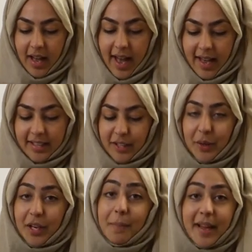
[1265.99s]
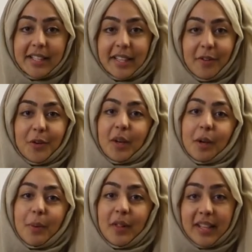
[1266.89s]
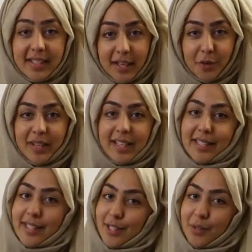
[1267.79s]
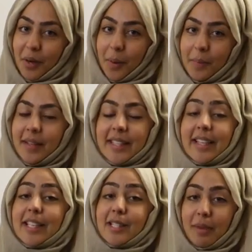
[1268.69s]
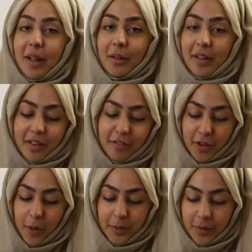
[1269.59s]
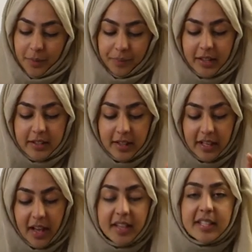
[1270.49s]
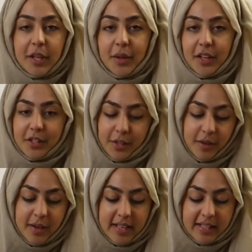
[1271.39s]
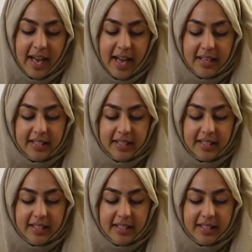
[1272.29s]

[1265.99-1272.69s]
And you can imagine that if you're going to put these ingredients in a scrub, it's going to smell phenomenal. So the last thing you're going to do is add